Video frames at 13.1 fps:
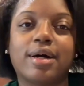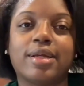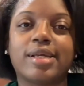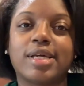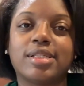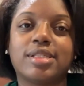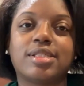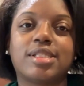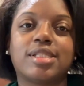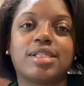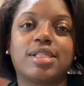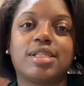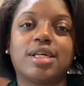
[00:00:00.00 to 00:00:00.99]
Yes,
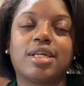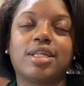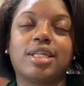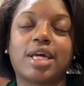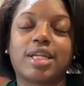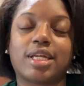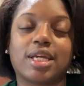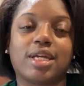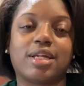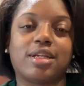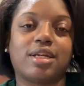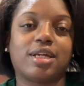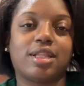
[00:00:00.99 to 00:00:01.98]
yet
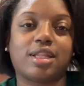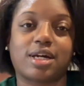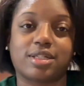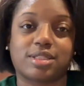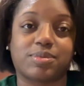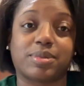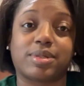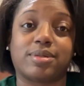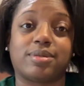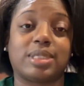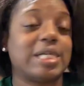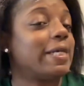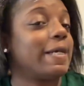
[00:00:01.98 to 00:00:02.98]
again in the
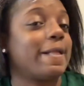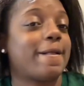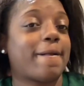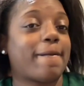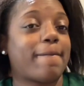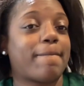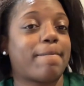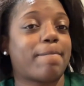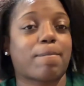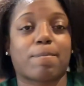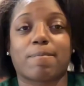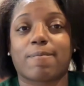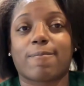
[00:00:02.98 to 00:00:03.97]
hospital. Um,
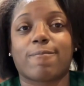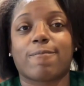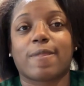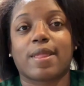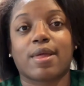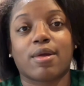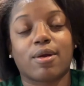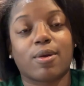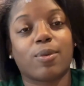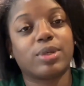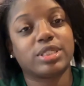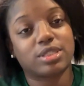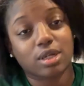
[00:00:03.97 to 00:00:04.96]

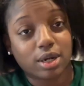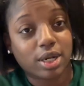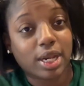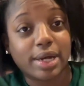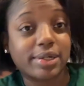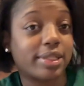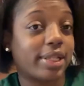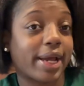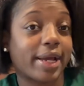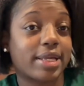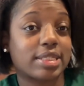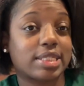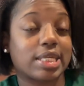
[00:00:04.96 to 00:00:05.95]
we started out in the
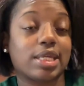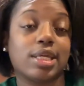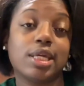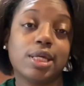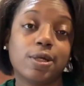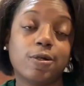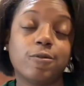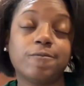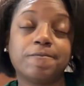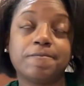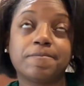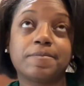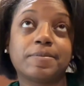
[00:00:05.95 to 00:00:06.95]
ICU.
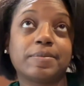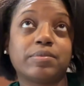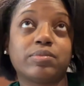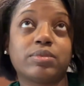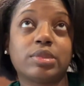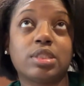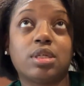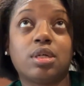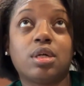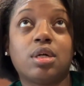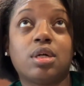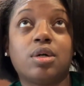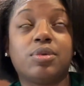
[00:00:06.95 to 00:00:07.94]

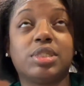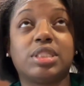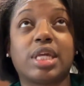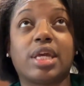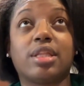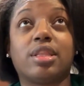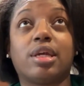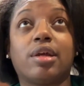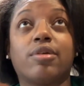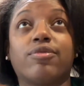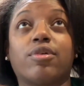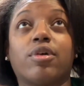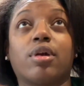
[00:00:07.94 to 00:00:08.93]
We stayed there
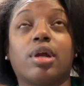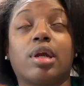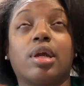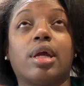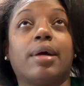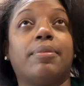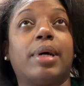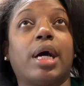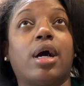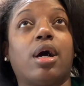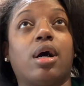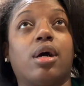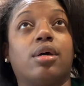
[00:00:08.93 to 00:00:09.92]
for
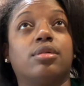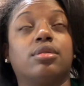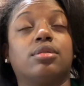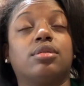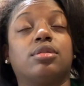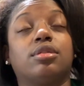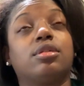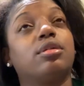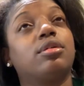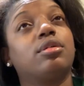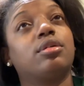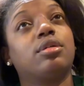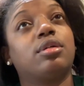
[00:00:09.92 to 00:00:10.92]
about
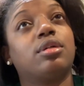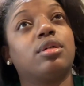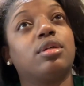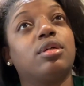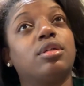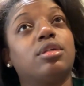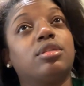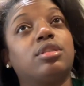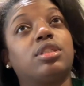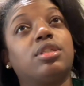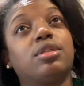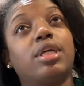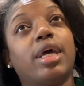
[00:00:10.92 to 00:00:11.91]

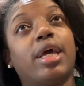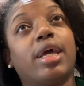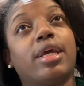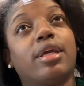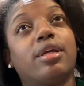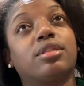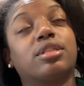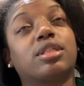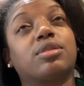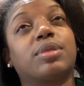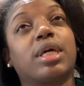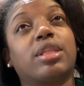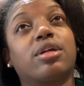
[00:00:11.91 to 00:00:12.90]
two days because
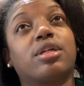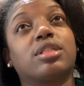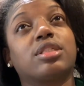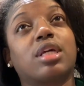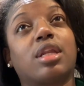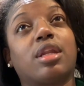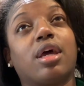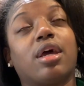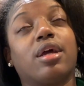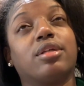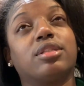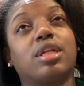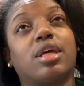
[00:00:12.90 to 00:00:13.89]
we got there on
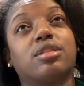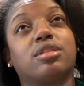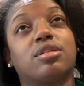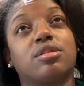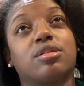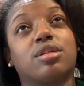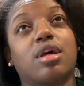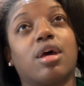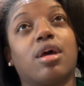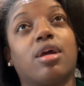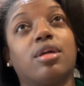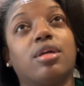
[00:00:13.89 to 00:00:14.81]
Sunday. Today's Tuesday.